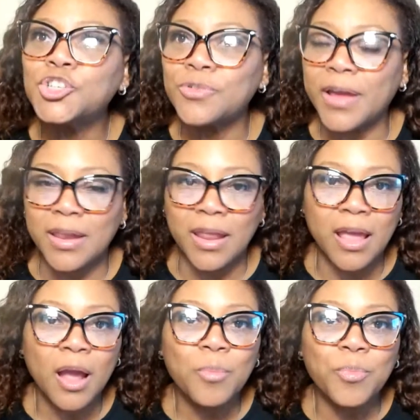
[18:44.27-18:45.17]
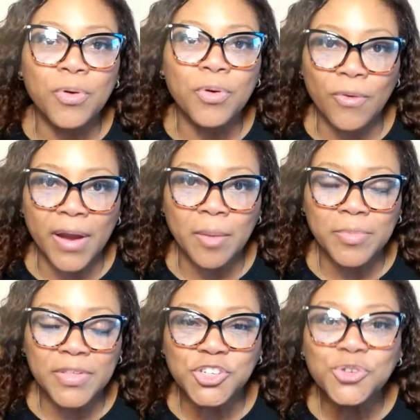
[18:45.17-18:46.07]
training program
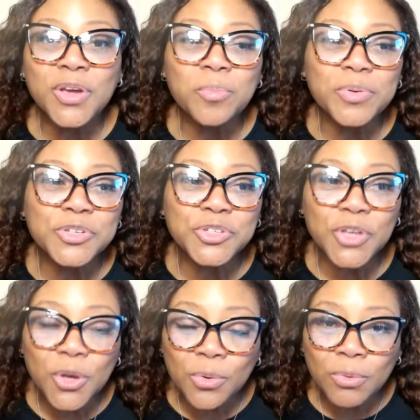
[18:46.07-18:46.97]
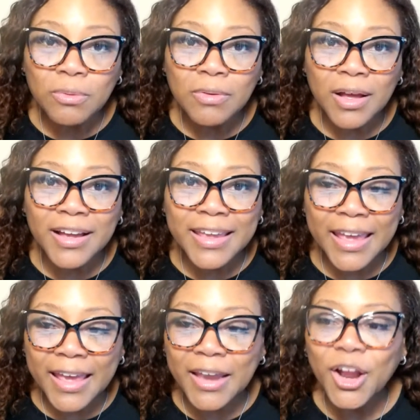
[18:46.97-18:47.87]
that you can pursue,
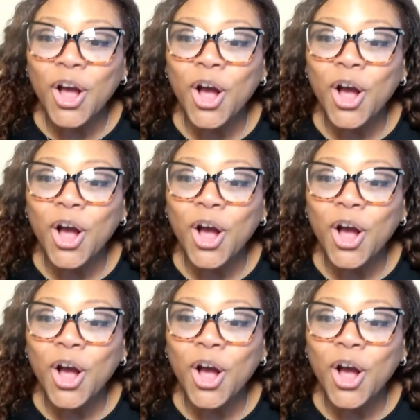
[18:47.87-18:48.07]
again,